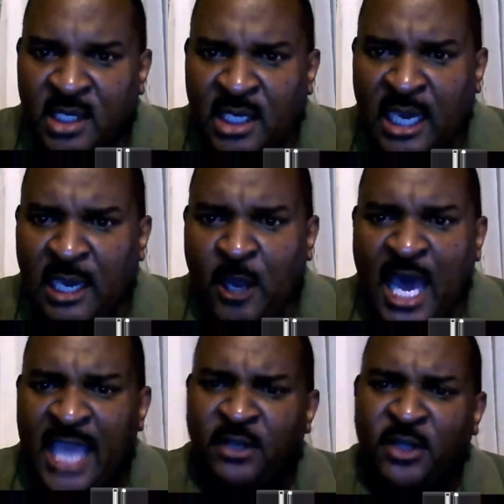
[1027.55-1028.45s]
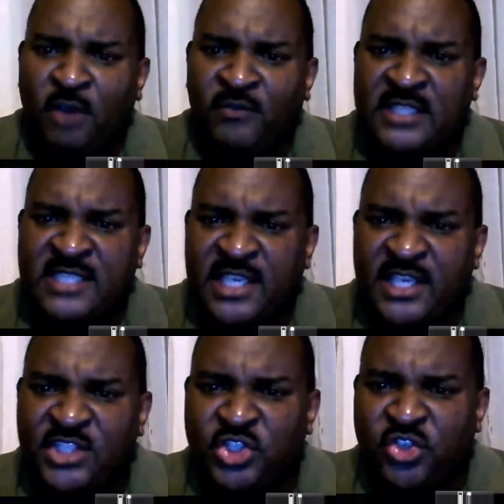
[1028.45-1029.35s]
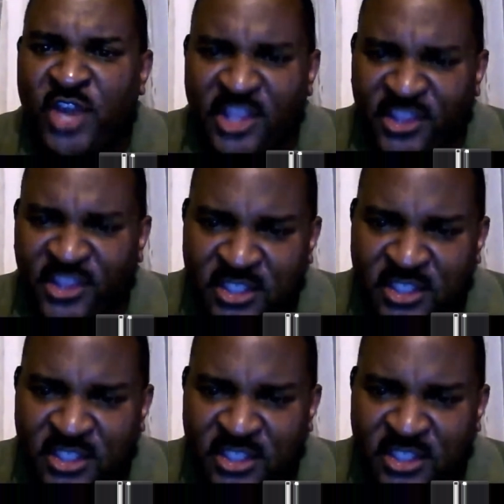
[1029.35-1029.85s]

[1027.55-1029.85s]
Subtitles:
I don't know if there's any strength